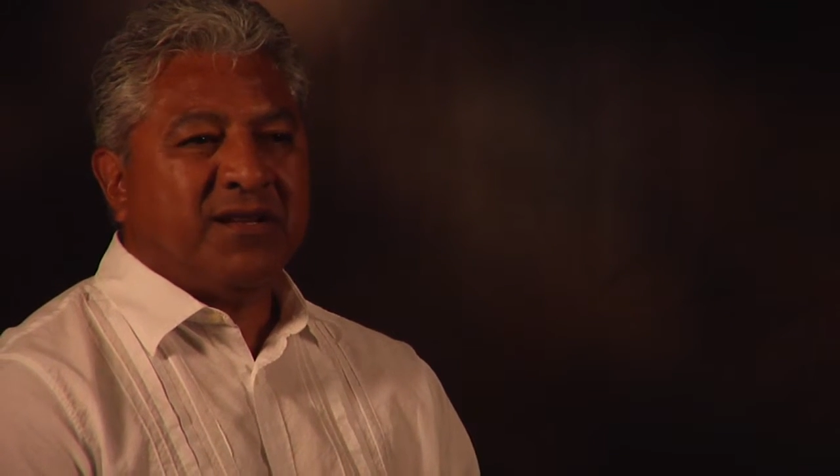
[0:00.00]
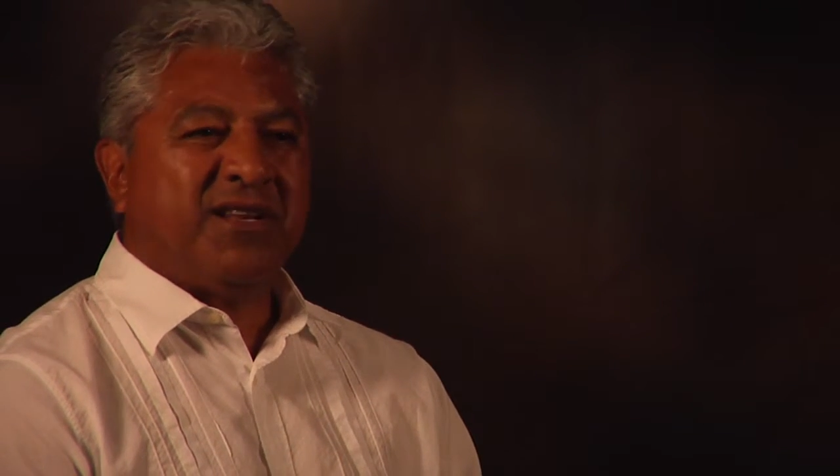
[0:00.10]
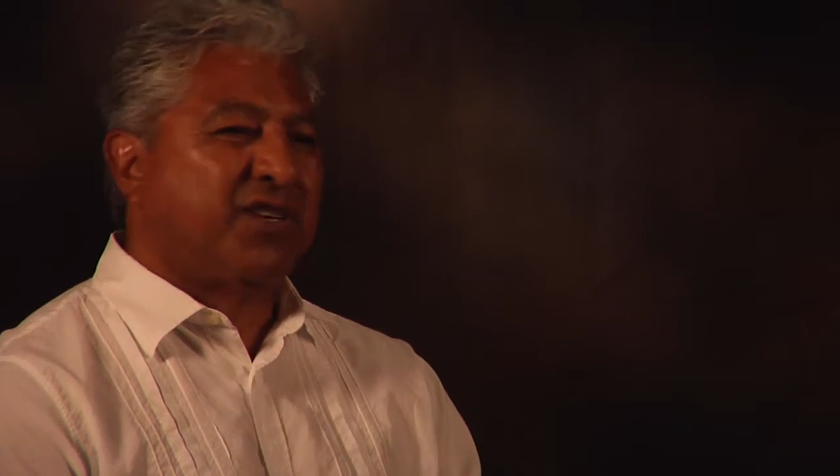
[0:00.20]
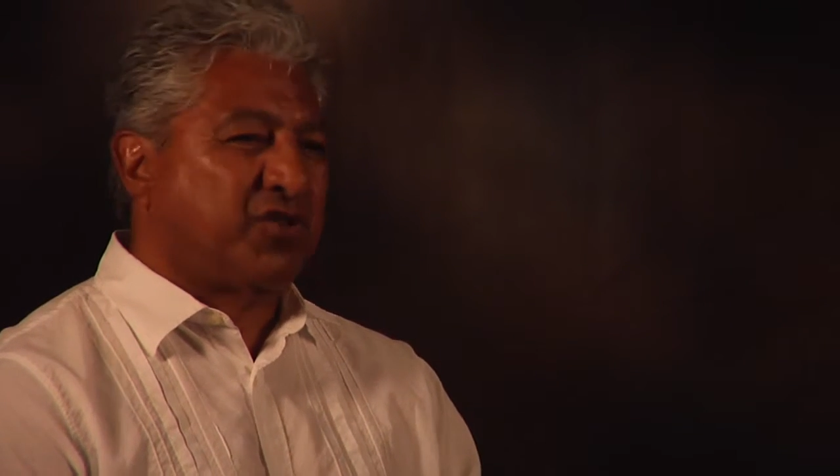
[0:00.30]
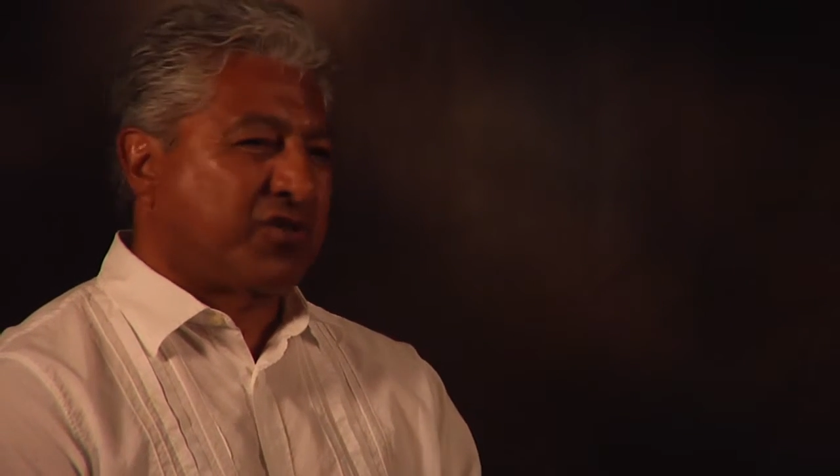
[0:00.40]

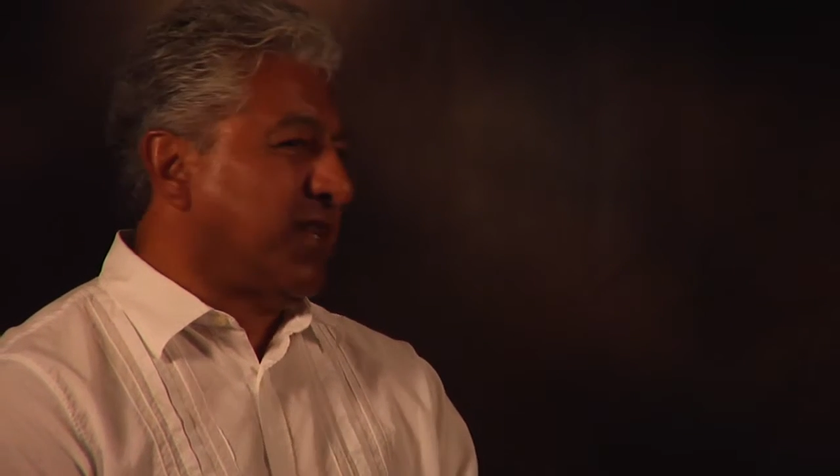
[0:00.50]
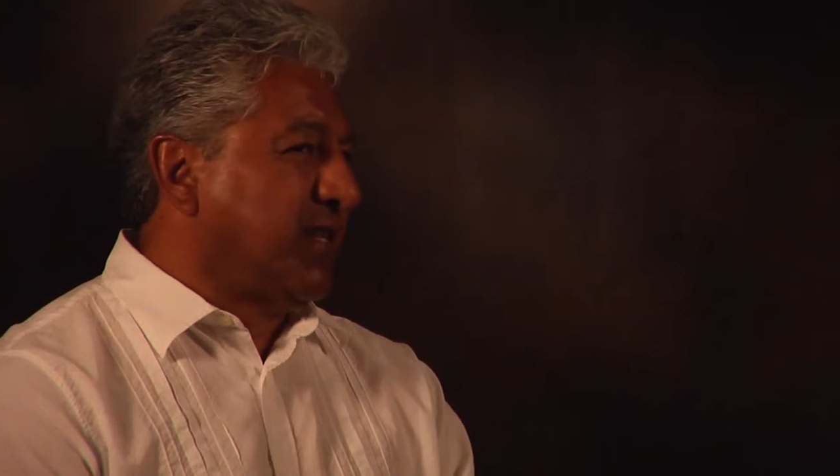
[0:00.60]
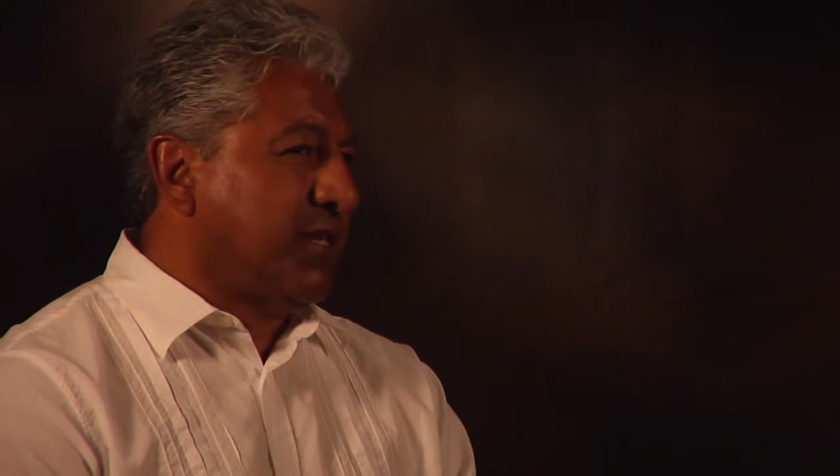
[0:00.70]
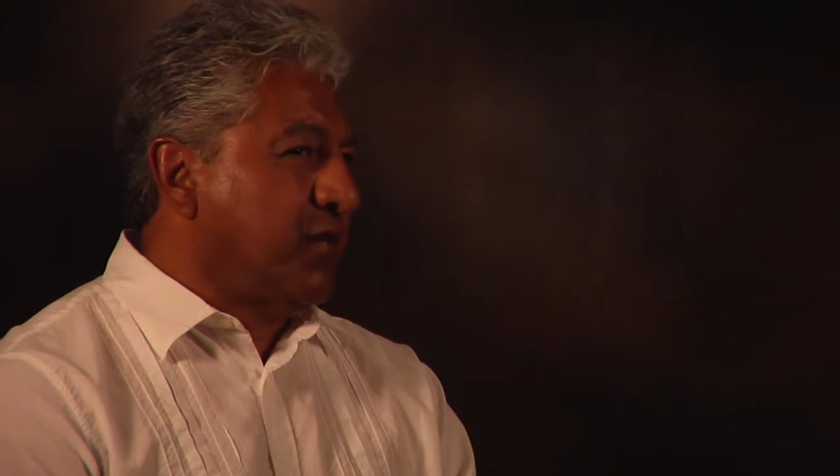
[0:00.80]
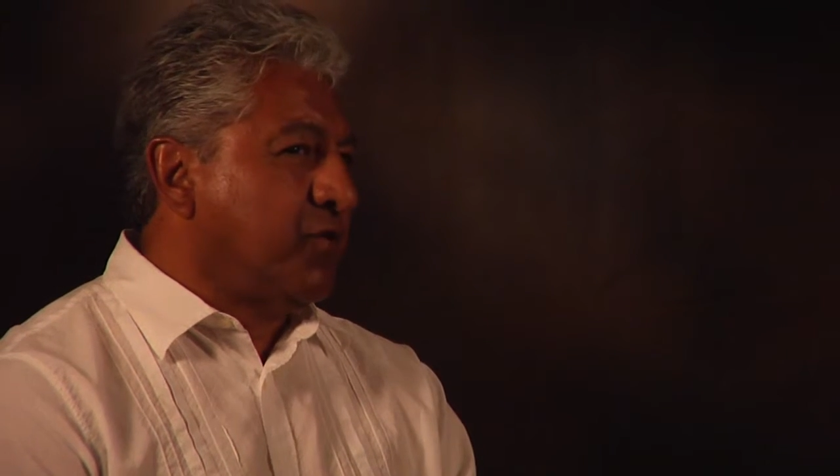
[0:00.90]
not just
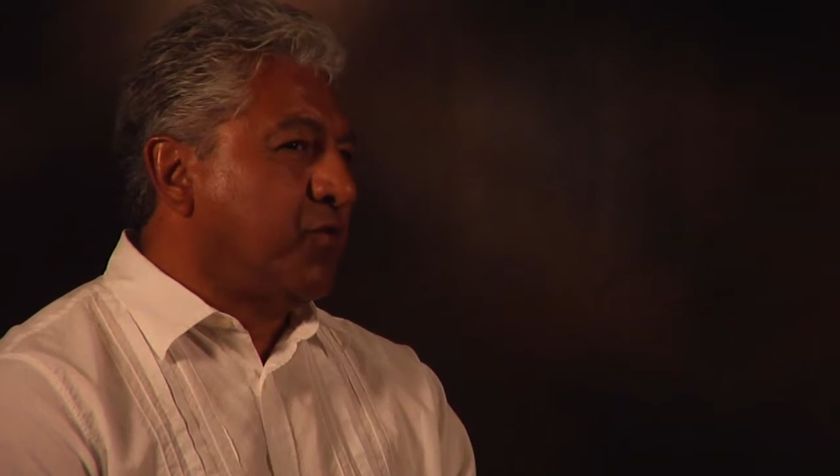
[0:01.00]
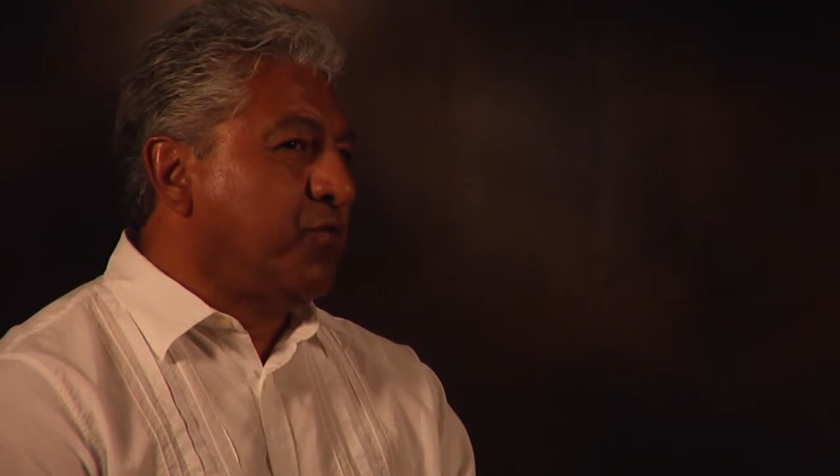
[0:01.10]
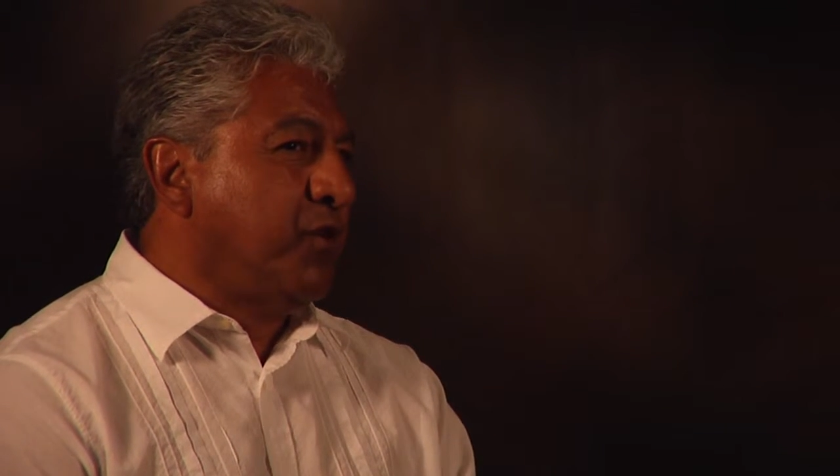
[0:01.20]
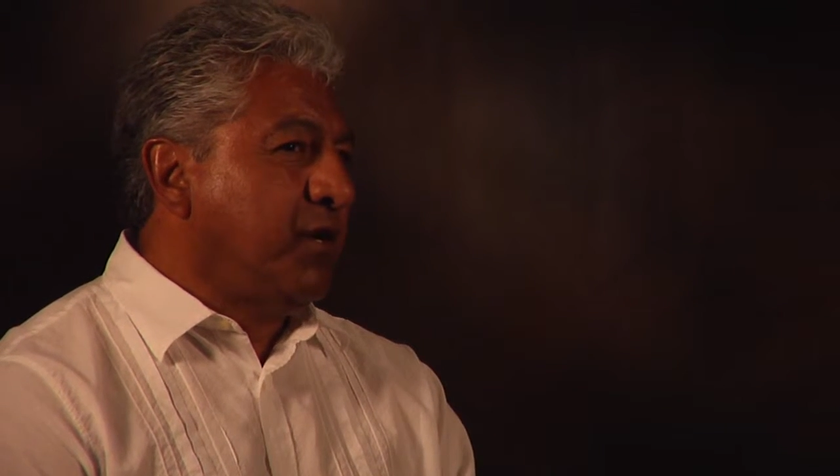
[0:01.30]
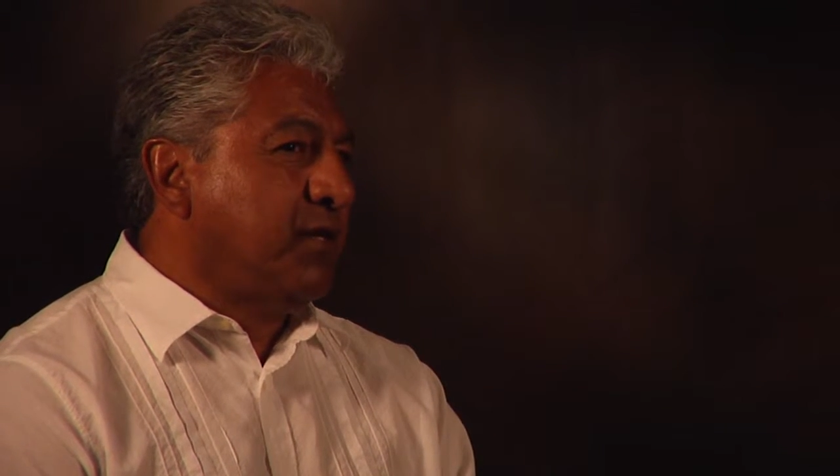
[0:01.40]
Latino
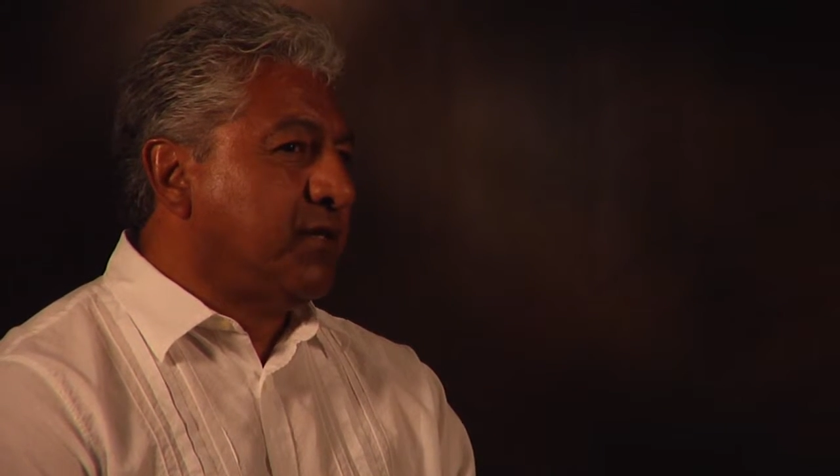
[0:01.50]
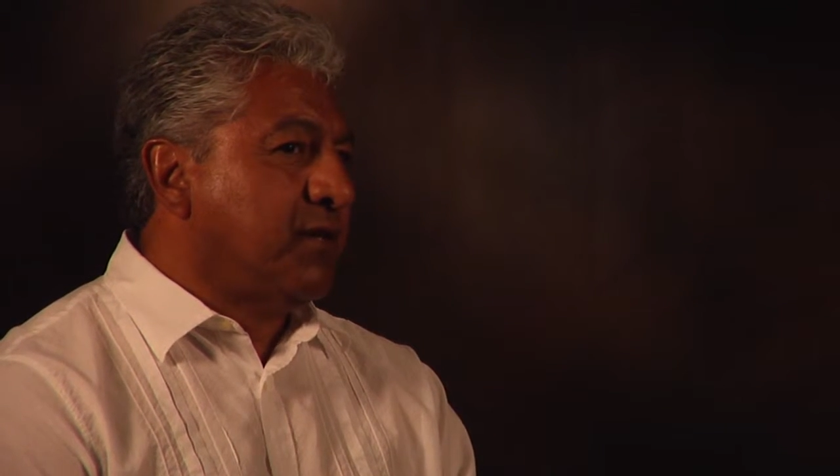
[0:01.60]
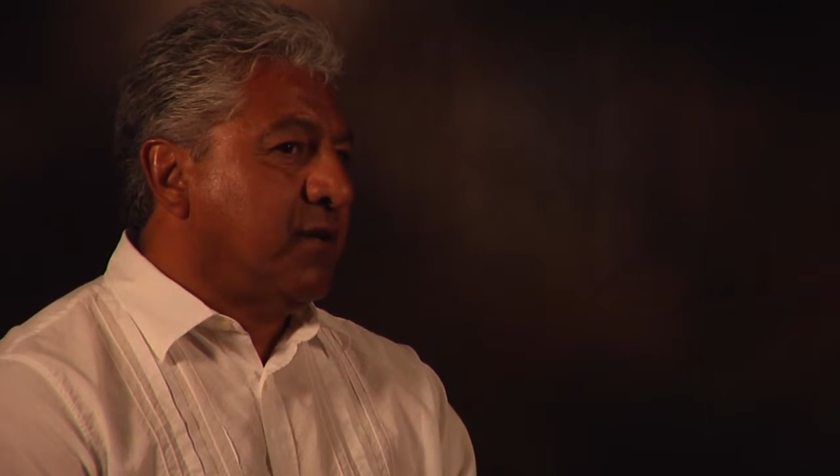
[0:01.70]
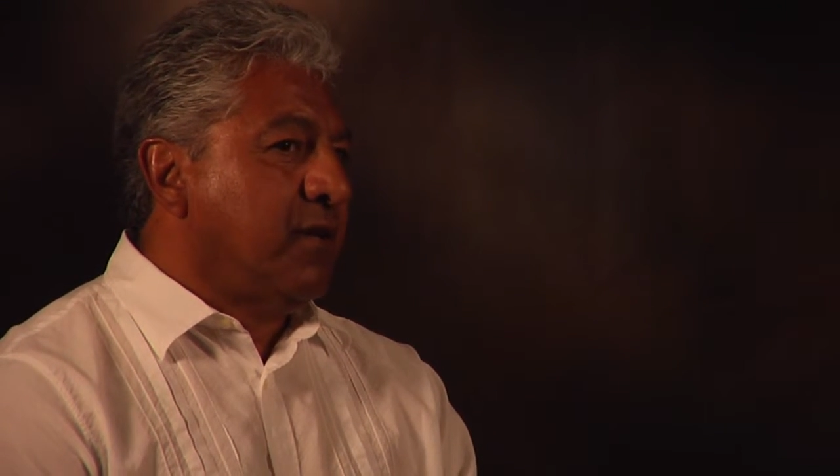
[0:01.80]
communities,